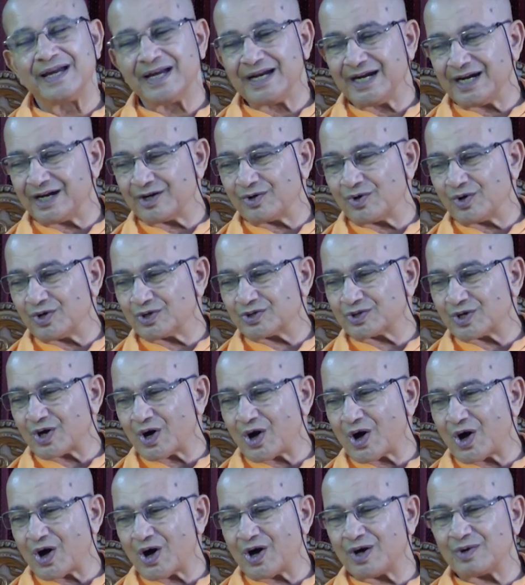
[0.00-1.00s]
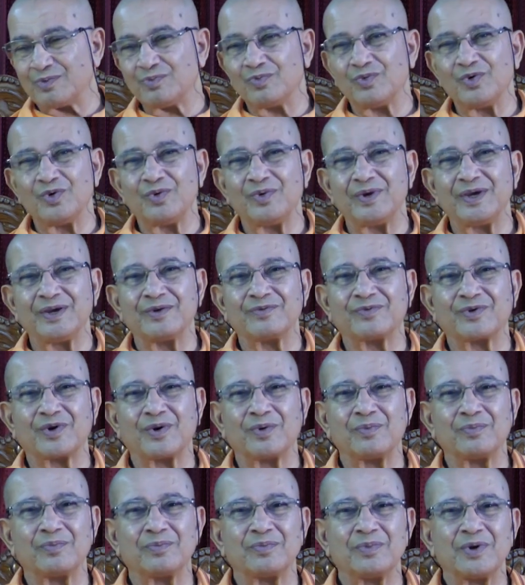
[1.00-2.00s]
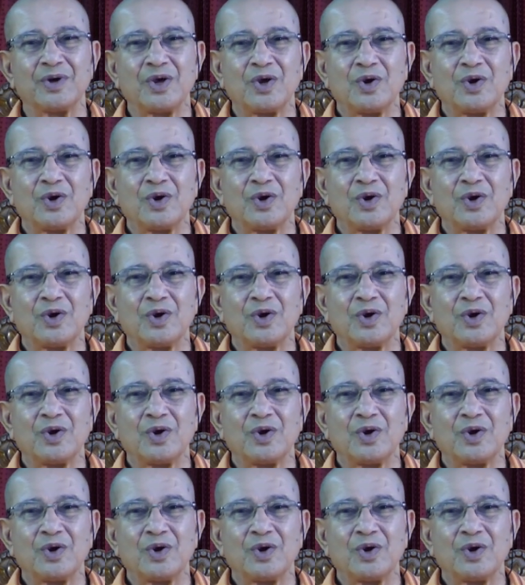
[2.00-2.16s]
it goes on moving from